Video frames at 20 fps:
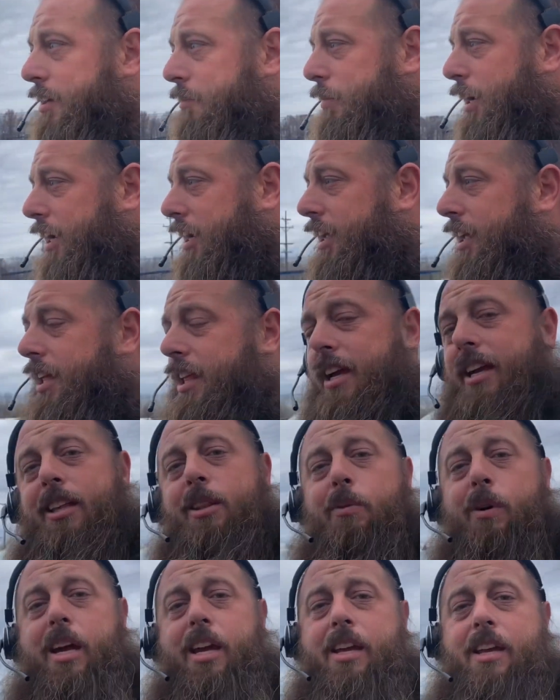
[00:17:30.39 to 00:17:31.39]
But
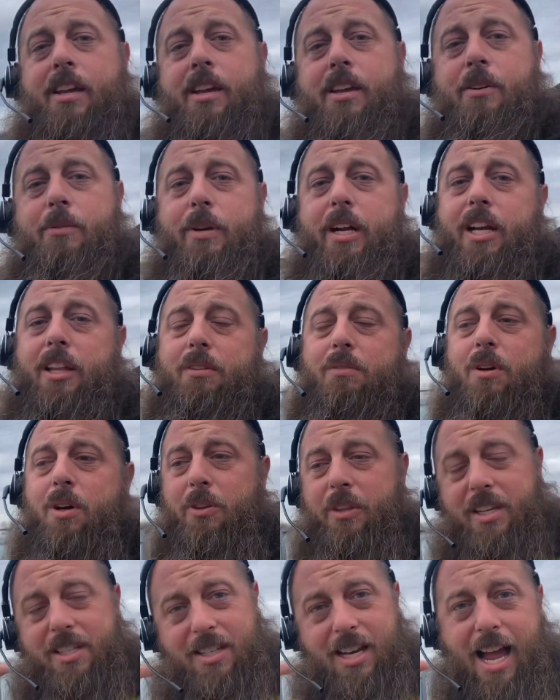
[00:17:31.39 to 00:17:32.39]
either way, we got to throw
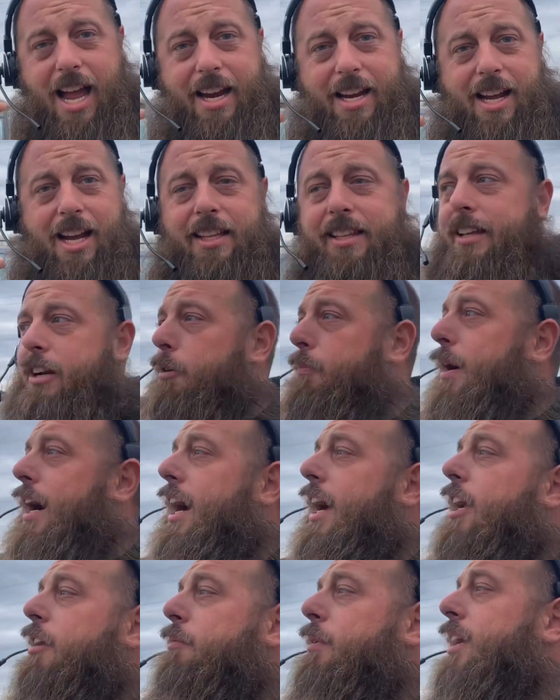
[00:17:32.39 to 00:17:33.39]
these 9 on that are
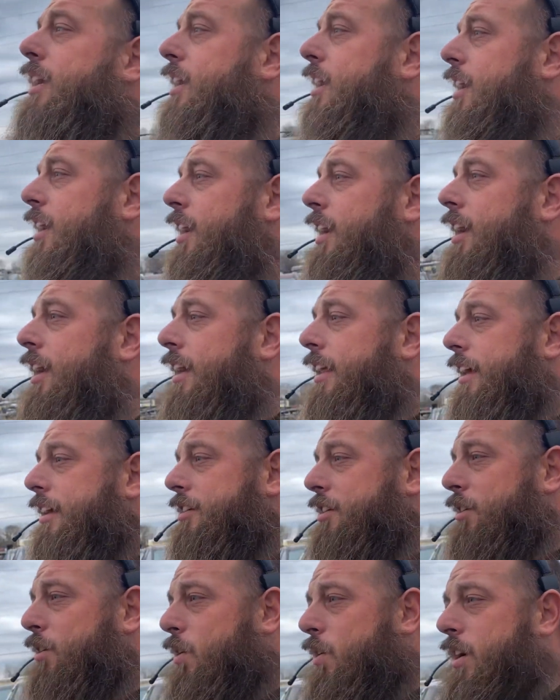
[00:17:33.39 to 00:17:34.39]
behind me.
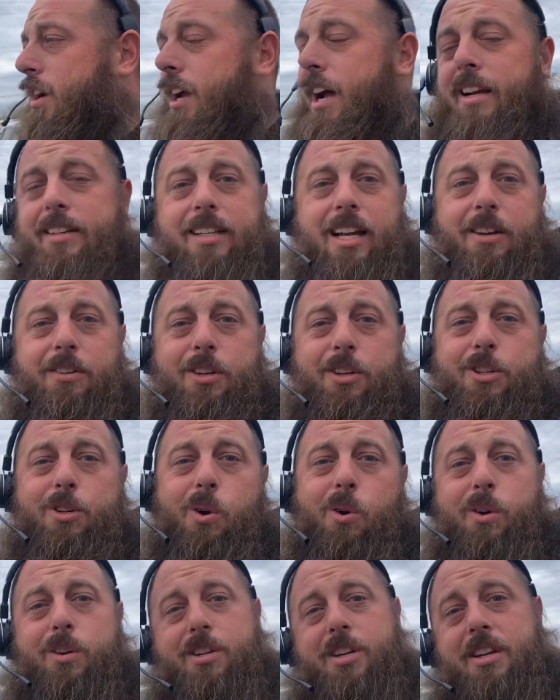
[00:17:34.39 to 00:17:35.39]
These are going out down to
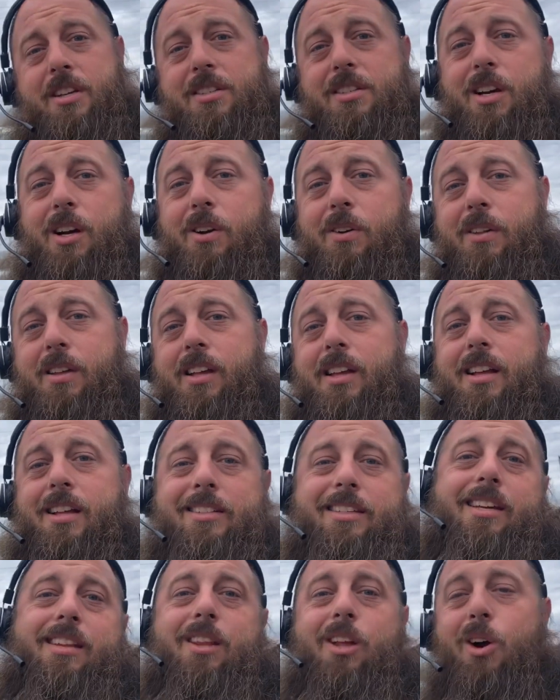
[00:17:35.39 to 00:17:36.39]
Georgia. So
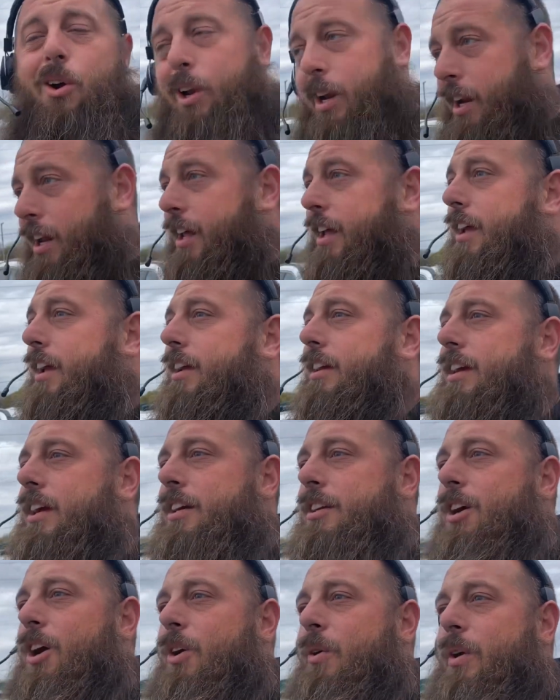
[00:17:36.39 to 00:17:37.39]
let's get loaded and
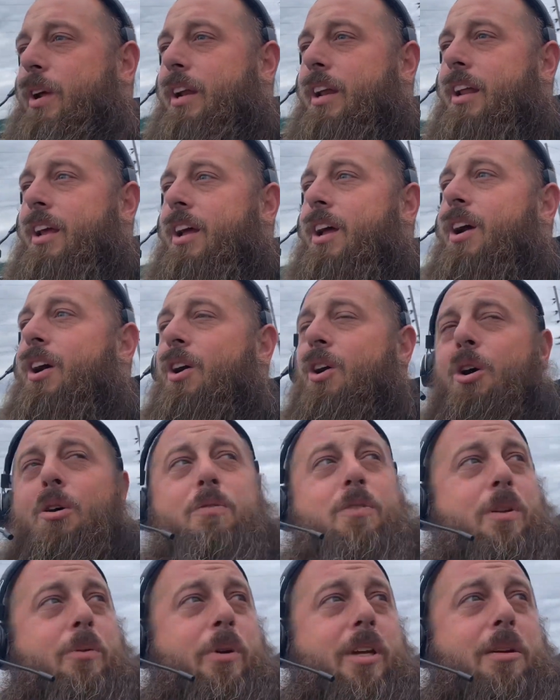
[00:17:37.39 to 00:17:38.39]
get going.
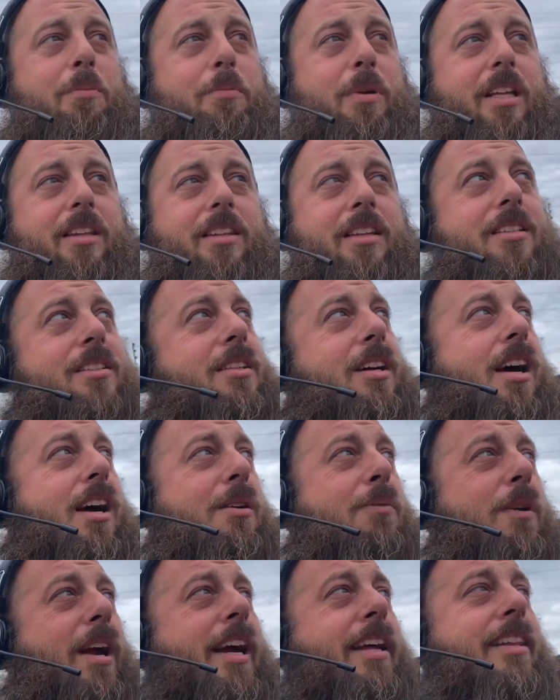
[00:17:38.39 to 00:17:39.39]
Hopefully we can beat this
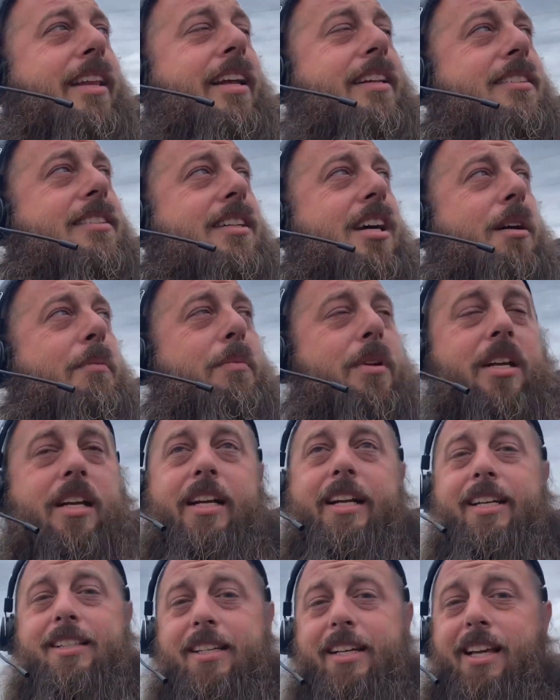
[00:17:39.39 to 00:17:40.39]
rain that's coming. And
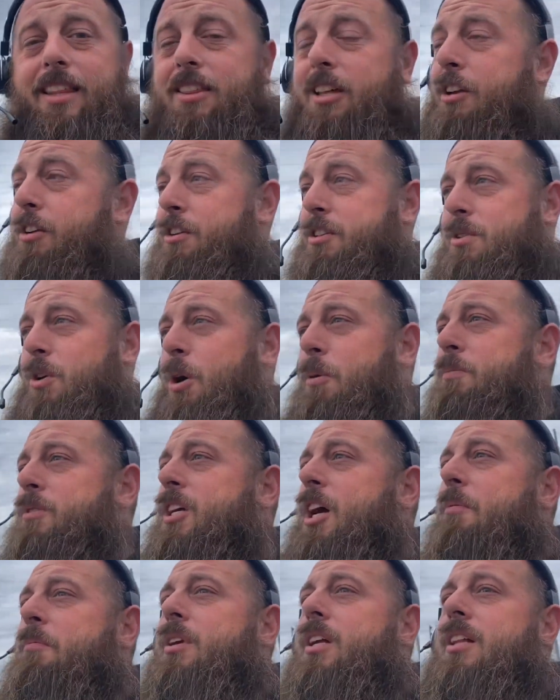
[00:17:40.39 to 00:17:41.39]
I guess I got thunderstorms
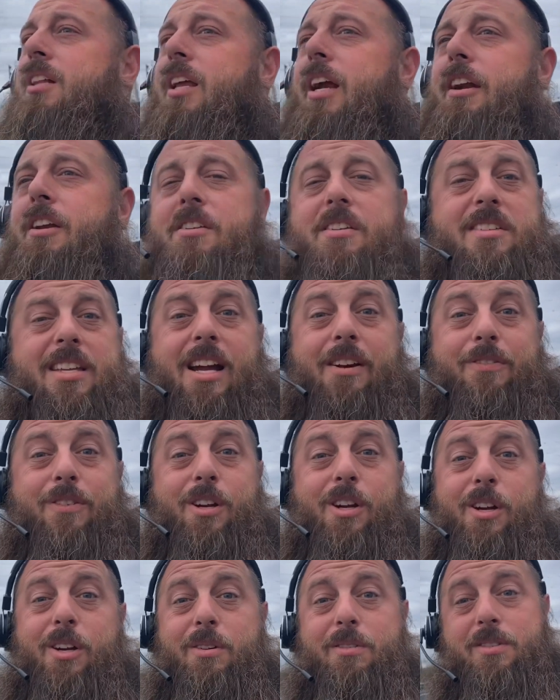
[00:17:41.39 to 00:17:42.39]
coming in later this
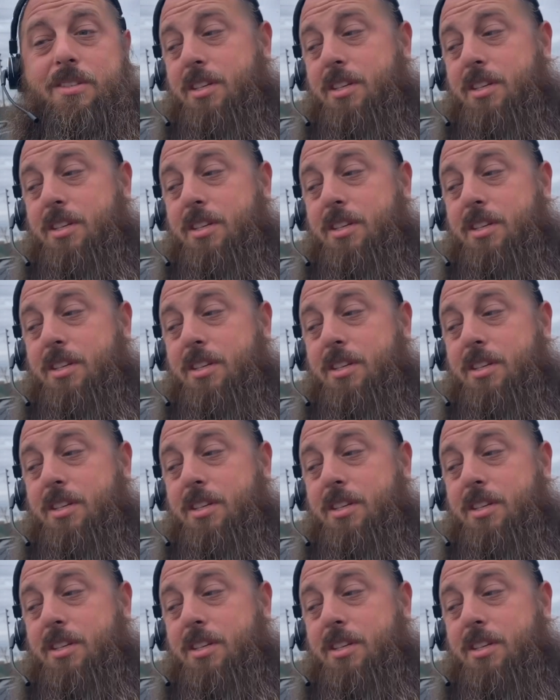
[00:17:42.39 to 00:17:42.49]
afternoon.